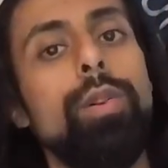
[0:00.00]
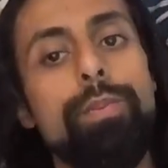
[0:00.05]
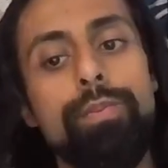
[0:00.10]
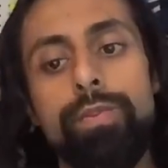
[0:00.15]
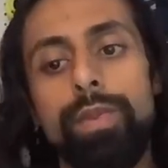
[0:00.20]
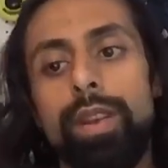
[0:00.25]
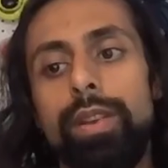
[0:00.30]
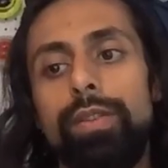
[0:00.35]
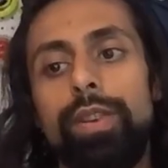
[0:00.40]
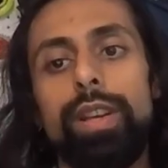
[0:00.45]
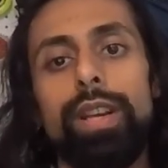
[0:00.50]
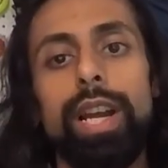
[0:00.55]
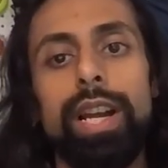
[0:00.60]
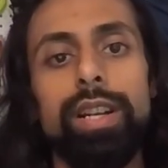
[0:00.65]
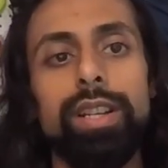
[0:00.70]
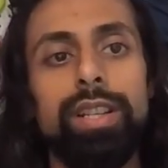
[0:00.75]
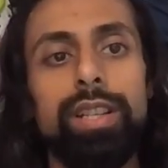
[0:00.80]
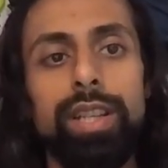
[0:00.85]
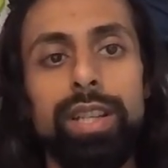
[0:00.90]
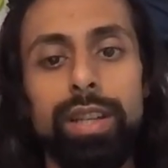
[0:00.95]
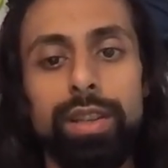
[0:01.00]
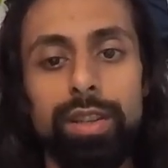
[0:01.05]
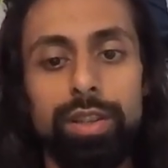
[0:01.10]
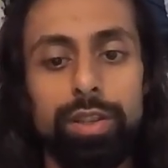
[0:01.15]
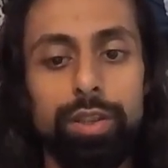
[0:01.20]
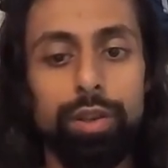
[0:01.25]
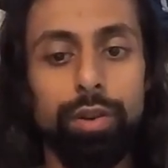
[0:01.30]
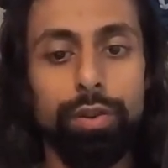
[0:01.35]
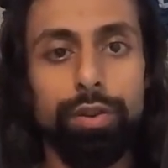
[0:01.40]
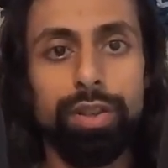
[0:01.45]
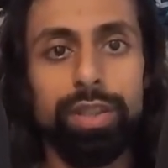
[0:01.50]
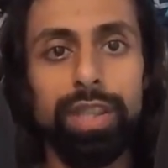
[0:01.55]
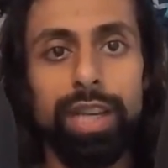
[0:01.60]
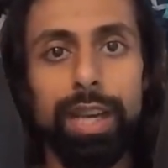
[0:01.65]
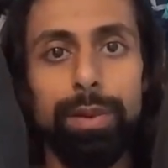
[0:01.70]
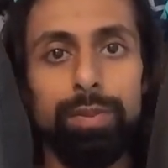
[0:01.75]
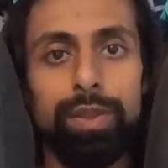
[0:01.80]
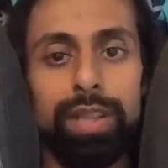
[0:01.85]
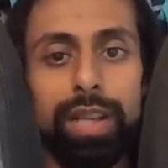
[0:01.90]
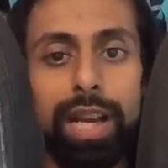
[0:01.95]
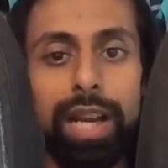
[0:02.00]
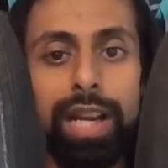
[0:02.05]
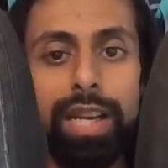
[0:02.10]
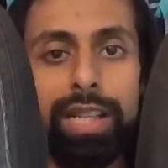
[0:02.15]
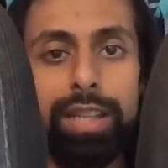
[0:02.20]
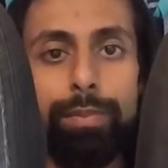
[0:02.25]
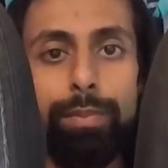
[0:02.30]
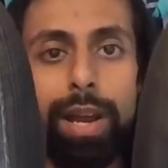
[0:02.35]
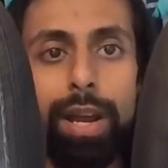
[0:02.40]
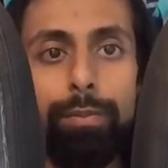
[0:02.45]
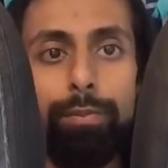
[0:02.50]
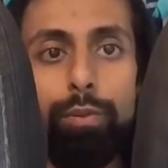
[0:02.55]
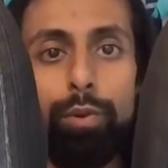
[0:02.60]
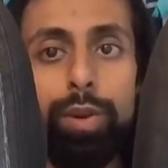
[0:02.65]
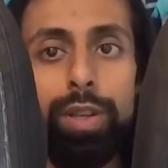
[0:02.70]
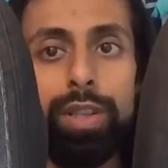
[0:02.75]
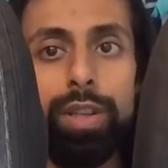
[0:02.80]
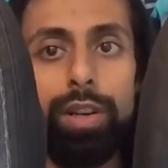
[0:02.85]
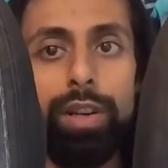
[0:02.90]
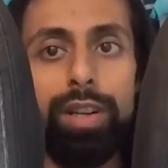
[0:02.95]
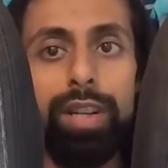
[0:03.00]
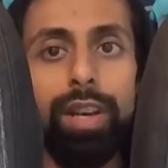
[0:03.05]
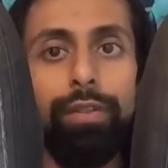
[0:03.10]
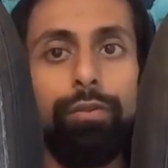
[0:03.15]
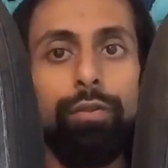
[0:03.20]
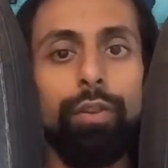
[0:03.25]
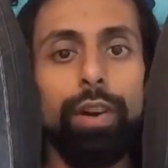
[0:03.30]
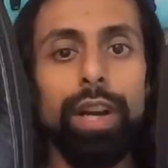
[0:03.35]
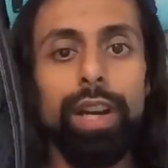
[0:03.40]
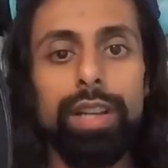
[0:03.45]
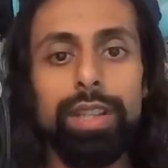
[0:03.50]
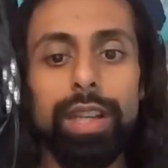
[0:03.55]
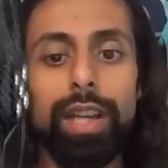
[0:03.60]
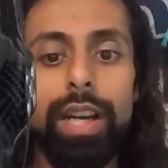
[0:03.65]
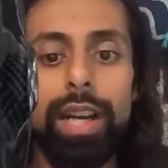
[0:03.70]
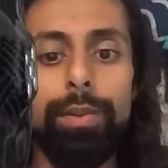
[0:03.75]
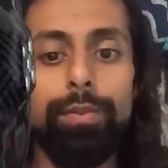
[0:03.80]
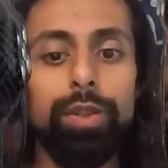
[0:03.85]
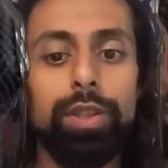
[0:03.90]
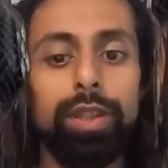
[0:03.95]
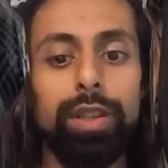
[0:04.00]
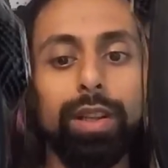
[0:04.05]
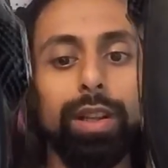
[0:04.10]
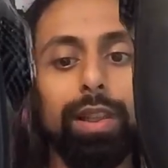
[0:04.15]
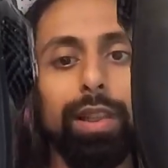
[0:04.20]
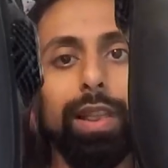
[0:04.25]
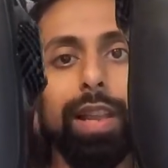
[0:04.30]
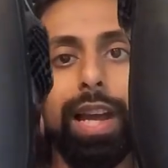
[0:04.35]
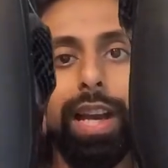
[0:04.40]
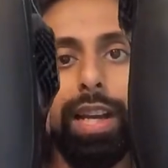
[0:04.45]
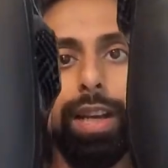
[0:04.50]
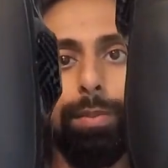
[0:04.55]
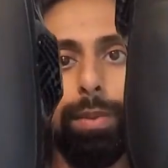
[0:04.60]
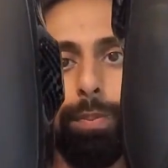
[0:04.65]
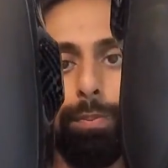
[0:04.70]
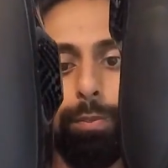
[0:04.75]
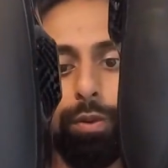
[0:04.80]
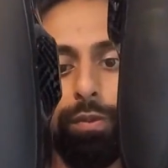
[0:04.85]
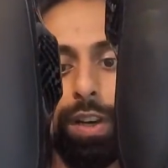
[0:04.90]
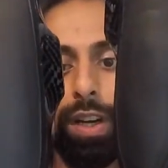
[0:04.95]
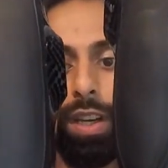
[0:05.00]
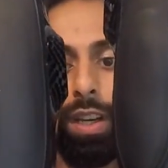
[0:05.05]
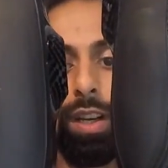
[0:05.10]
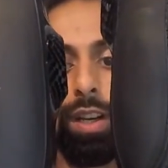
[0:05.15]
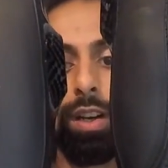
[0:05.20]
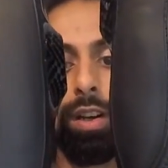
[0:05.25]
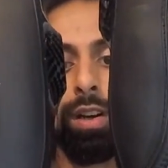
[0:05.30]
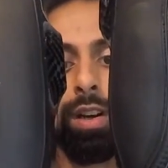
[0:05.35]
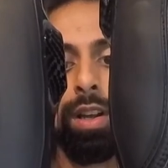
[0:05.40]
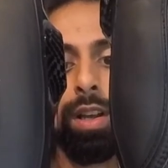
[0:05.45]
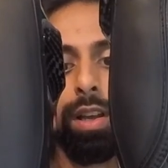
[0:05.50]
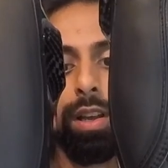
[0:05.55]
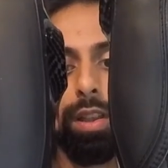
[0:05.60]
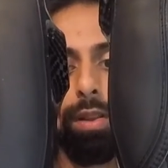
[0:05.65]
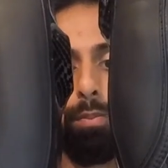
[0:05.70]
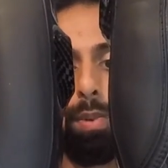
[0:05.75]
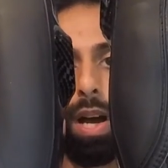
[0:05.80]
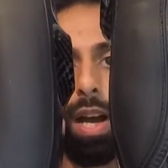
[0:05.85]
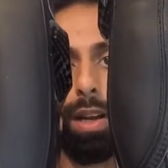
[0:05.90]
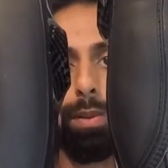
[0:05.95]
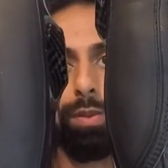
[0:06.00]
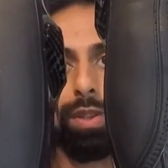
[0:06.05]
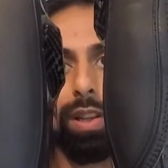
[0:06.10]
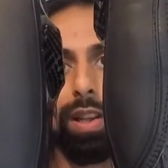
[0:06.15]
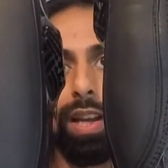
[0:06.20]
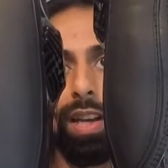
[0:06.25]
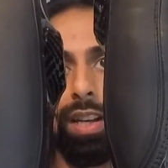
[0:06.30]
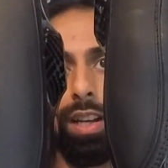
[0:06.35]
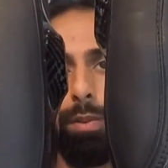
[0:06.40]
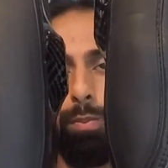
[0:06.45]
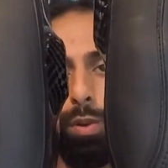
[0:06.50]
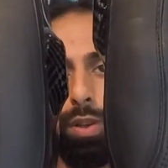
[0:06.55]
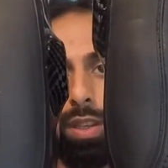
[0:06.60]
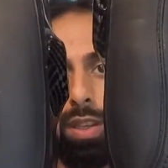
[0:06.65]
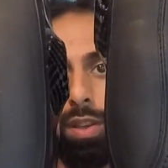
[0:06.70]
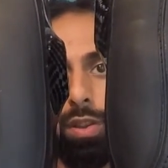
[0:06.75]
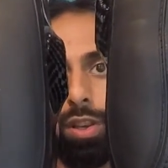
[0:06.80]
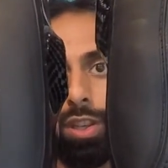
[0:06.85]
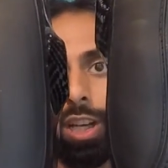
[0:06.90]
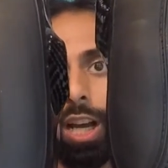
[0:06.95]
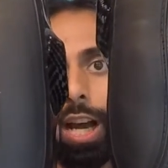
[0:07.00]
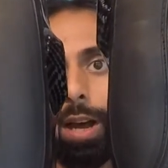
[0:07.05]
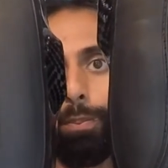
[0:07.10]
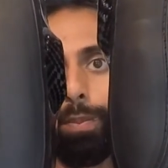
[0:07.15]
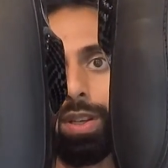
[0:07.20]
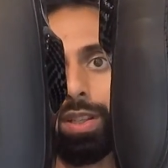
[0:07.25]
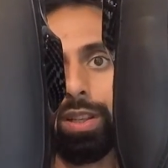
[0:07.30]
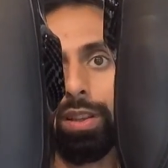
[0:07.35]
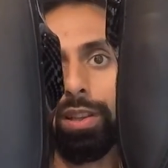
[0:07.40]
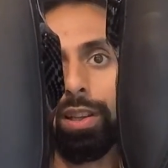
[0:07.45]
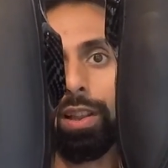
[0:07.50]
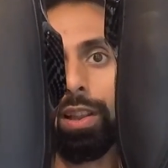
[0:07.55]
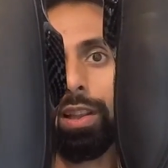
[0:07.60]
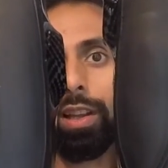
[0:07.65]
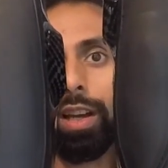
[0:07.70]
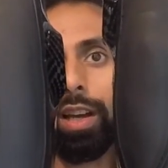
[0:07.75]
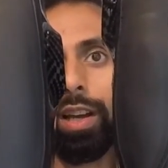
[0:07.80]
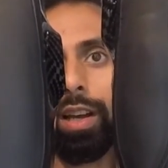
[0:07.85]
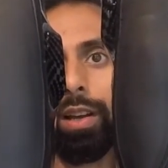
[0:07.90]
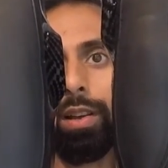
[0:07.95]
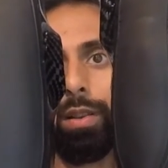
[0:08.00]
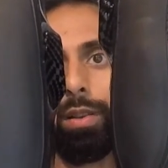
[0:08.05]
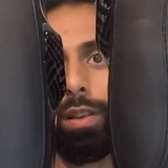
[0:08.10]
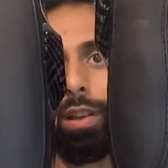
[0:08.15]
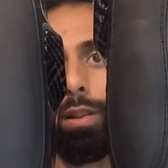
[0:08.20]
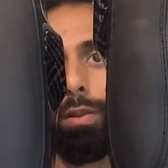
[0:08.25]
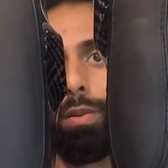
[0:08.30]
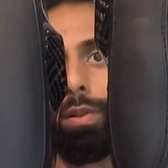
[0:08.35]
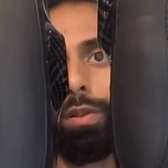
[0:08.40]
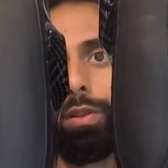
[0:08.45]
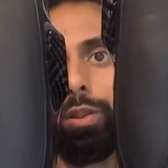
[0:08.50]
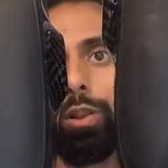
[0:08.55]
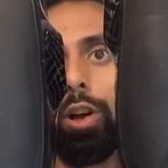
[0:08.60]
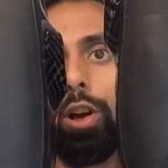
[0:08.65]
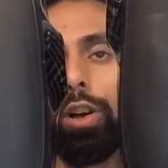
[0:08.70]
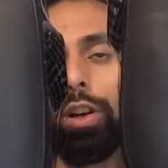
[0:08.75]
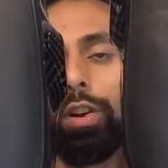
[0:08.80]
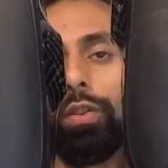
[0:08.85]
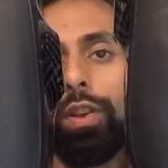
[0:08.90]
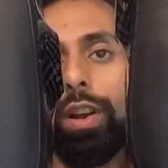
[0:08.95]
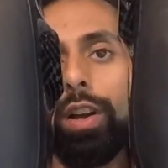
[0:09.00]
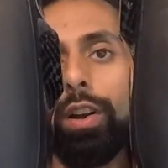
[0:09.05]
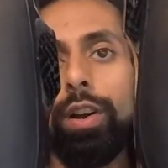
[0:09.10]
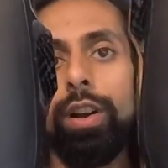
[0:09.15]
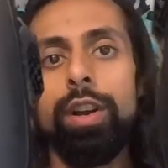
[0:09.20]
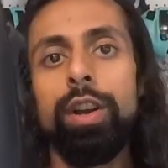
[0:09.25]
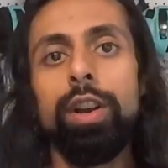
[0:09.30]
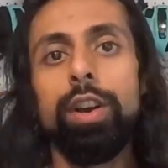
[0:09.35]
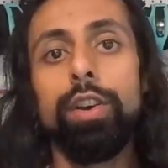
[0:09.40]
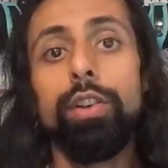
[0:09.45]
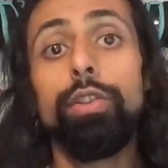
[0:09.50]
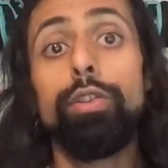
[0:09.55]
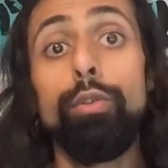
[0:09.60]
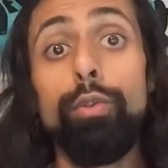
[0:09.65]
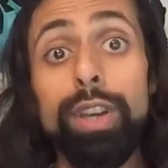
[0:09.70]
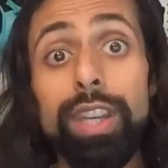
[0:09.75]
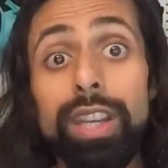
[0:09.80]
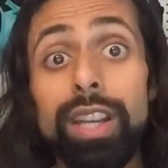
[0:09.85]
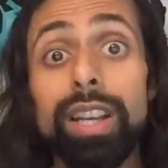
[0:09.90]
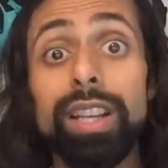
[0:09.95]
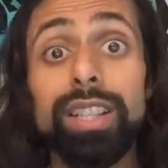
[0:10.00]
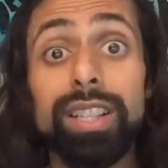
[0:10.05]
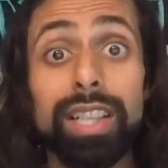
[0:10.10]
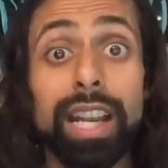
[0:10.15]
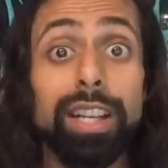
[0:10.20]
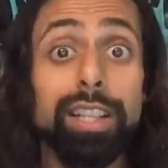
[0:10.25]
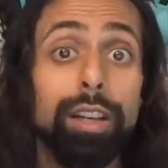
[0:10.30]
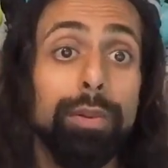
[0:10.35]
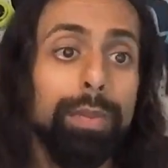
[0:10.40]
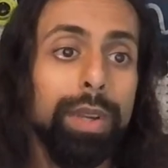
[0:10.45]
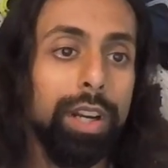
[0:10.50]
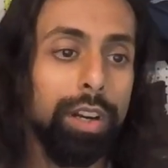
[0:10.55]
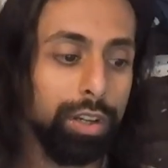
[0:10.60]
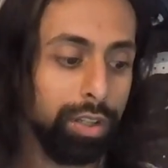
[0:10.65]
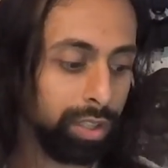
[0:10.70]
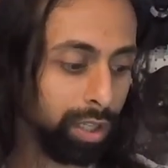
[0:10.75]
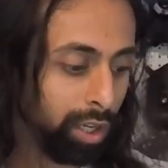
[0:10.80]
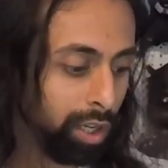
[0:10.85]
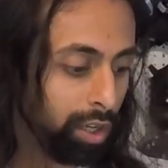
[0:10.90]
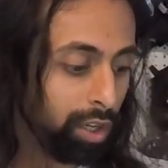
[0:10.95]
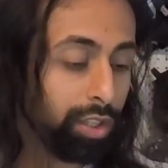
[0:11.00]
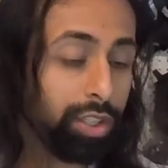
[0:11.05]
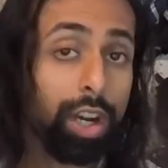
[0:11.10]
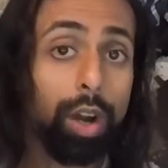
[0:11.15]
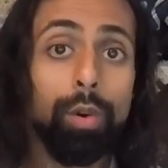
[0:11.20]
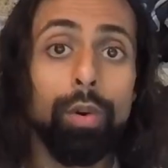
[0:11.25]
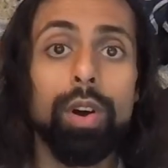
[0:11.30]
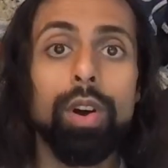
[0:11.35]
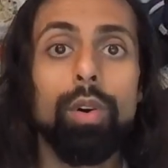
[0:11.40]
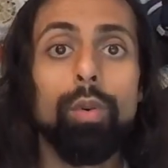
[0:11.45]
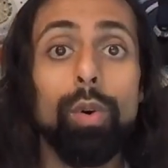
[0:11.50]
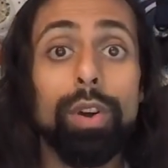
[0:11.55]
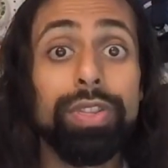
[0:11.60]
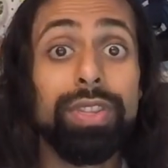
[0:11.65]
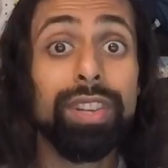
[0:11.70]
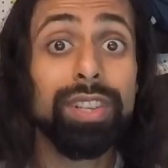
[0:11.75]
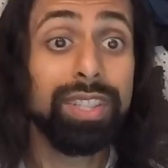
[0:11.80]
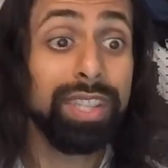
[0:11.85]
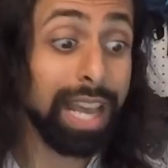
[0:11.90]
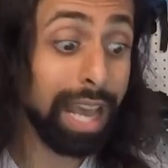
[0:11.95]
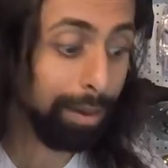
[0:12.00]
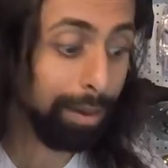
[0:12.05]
you can kind of see these two are the same size. The mount points are different, and I'm just going to line them up over here. The bottom's lined up. You can see the top. It's a little longer there, 3 centimeters. So what does that